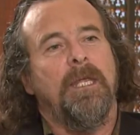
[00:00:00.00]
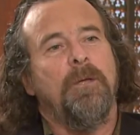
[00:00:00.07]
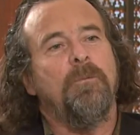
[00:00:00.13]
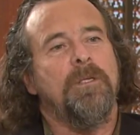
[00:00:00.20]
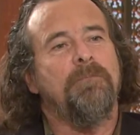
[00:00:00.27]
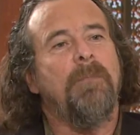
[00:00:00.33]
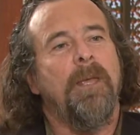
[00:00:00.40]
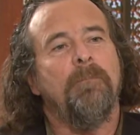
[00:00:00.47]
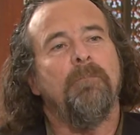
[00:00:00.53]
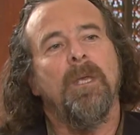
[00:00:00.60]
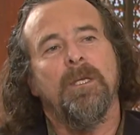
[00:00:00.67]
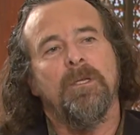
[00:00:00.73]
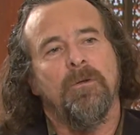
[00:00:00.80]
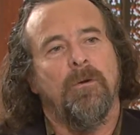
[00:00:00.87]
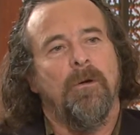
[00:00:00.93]
he was my
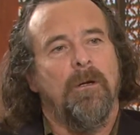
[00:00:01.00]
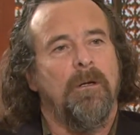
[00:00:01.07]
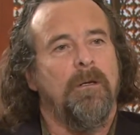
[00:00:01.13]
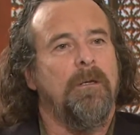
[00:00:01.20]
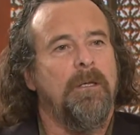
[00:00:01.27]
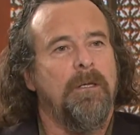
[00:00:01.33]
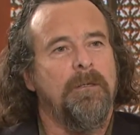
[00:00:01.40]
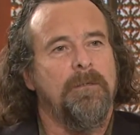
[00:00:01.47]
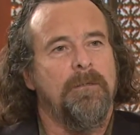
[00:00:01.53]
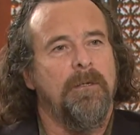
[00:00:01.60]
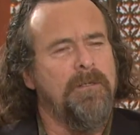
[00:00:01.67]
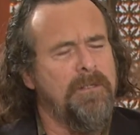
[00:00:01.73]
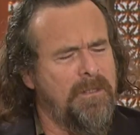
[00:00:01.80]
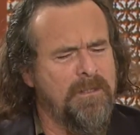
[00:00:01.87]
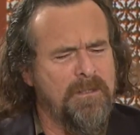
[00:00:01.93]
mentor.
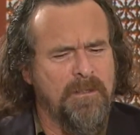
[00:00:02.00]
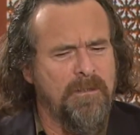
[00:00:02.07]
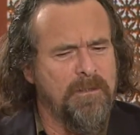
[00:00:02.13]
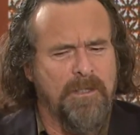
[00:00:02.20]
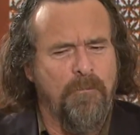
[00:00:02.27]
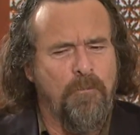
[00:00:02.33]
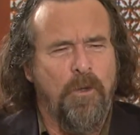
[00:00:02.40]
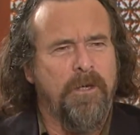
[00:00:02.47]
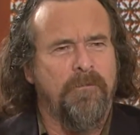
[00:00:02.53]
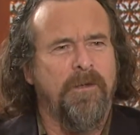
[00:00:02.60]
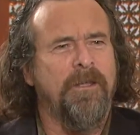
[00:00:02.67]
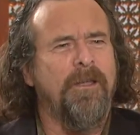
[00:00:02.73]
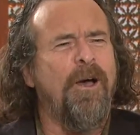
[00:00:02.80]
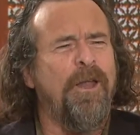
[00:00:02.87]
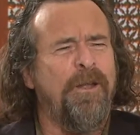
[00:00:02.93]
He's somewhat of a
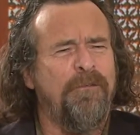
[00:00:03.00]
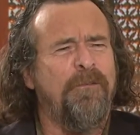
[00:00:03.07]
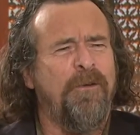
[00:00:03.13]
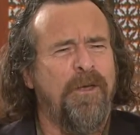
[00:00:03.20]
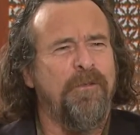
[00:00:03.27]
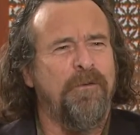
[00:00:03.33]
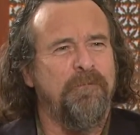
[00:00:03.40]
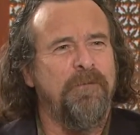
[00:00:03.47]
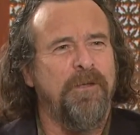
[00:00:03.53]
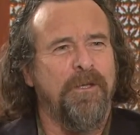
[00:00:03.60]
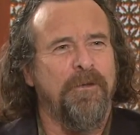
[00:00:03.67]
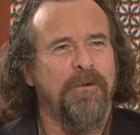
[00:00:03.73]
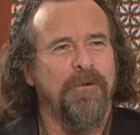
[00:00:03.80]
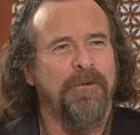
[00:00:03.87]
godfather figure.